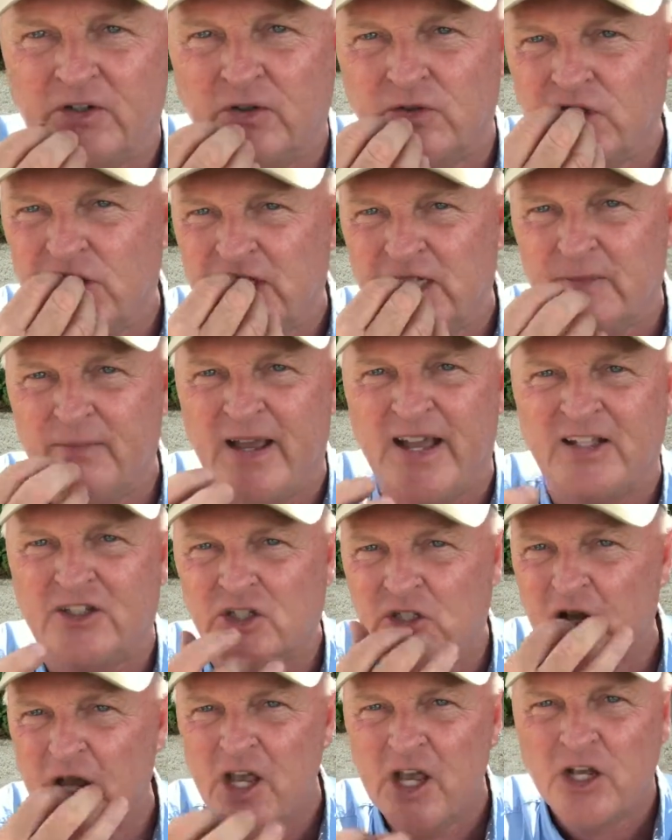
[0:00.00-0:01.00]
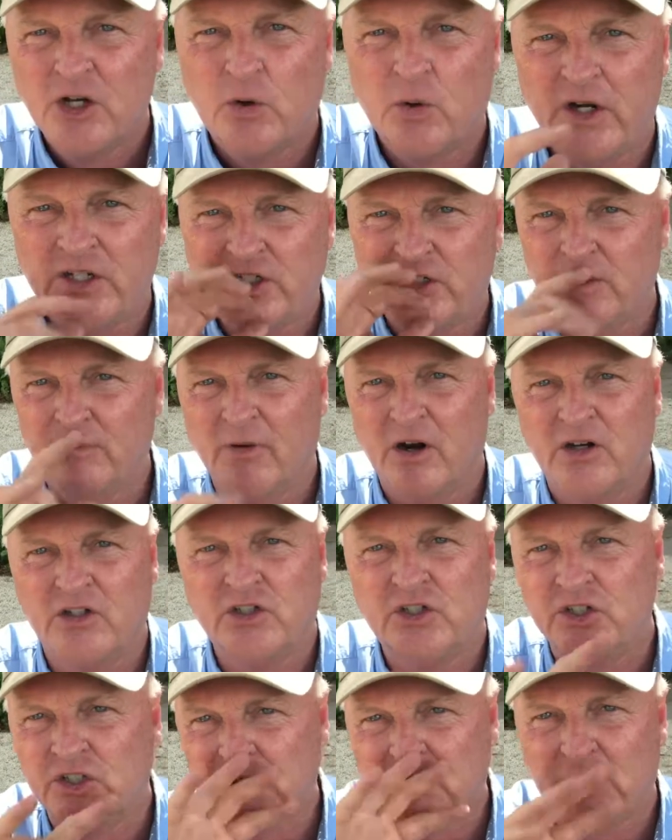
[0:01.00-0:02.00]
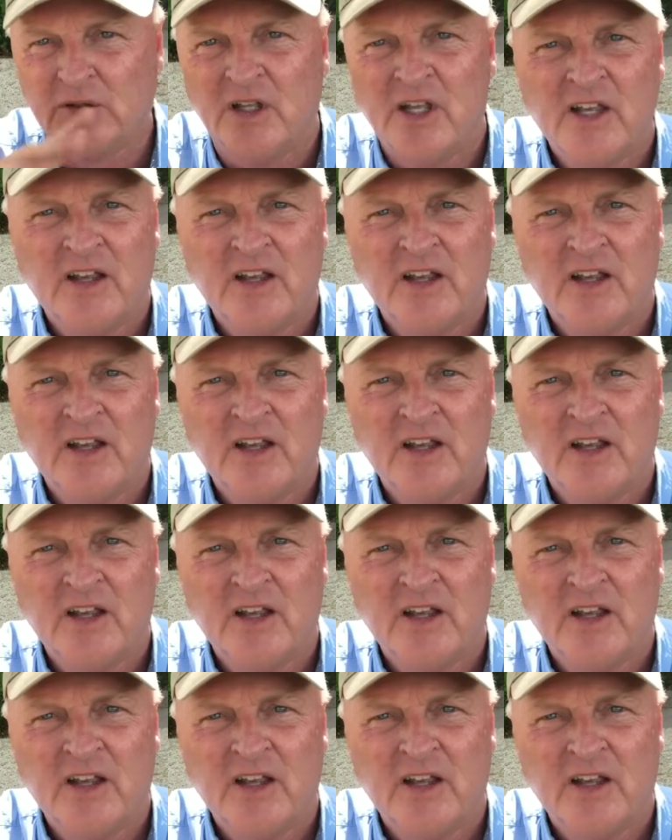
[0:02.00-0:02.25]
So just imagine question marks just